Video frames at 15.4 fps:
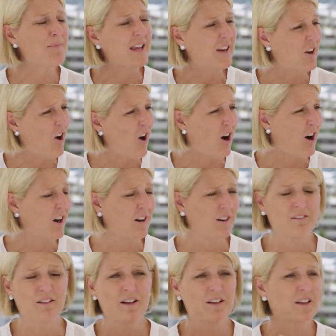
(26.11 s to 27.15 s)
in
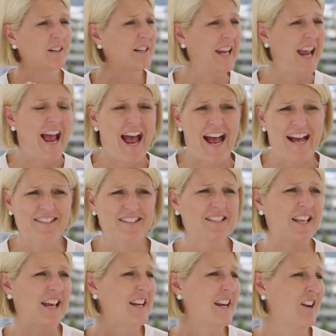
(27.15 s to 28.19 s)
our
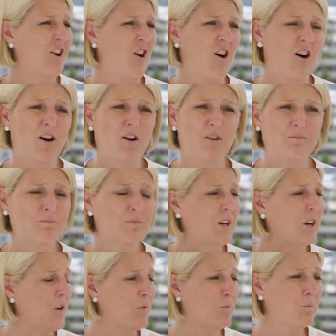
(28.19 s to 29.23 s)
casts and in our,
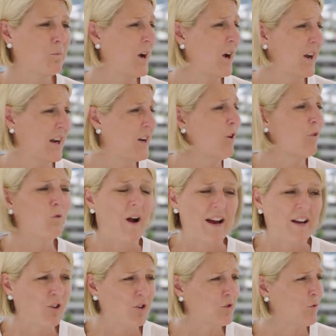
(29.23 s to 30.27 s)
you know, in our
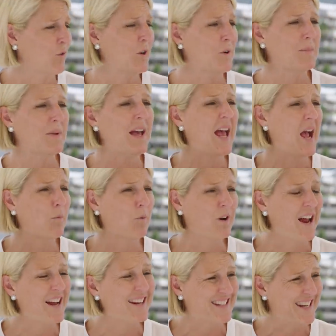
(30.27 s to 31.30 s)
writer's room, and we're
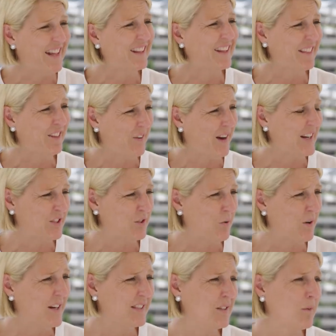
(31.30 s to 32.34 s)
not telling the right
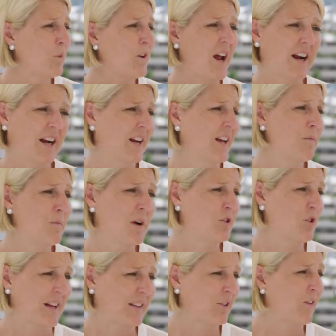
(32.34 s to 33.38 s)
stories, then we're not going to
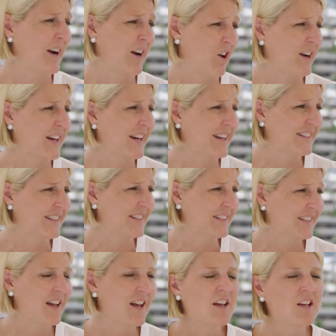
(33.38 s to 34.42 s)
attract the right
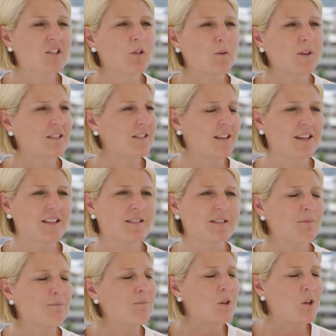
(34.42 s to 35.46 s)
audiences. So it's
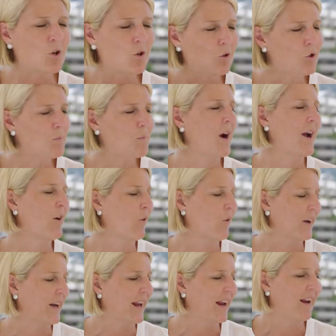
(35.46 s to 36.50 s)
a huge
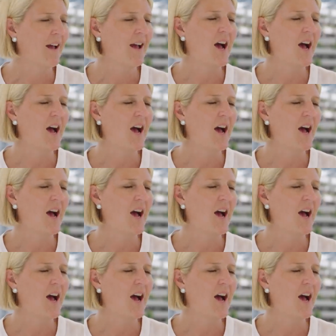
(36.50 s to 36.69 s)
priority,